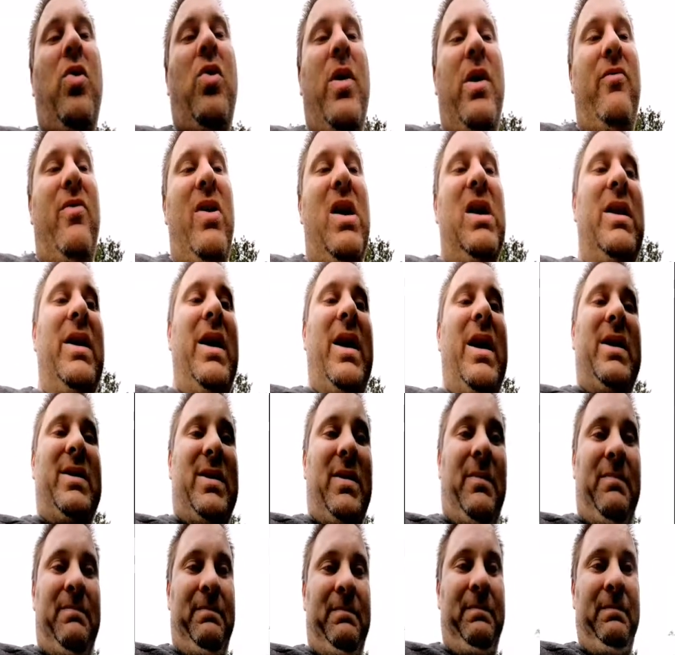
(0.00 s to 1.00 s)
he really is.
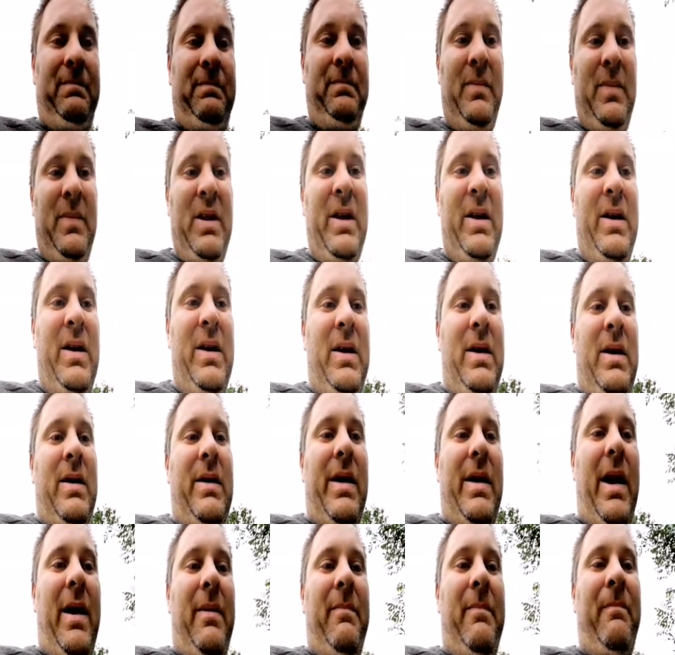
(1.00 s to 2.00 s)

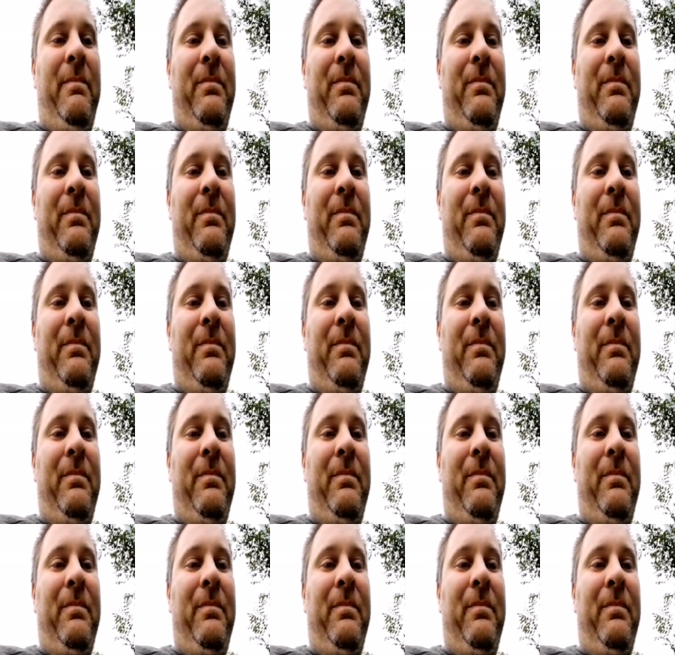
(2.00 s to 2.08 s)
Yeah?